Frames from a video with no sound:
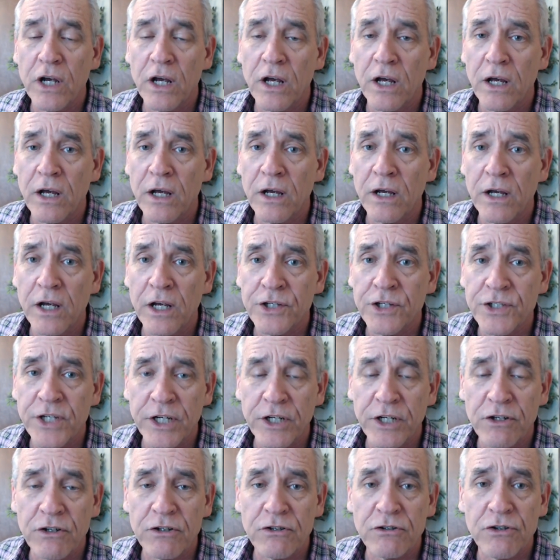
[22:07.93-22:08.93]
uh, a
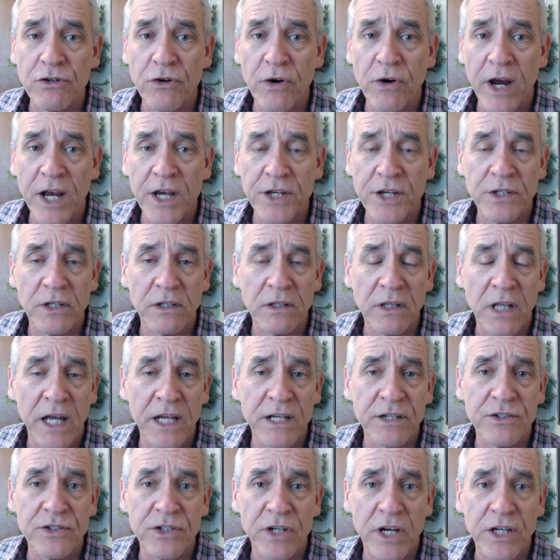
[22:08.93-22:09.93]
singer who has a
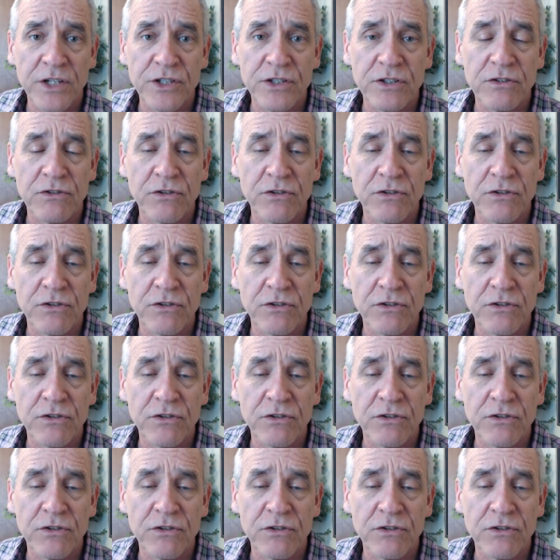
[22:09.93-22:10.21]
light chest,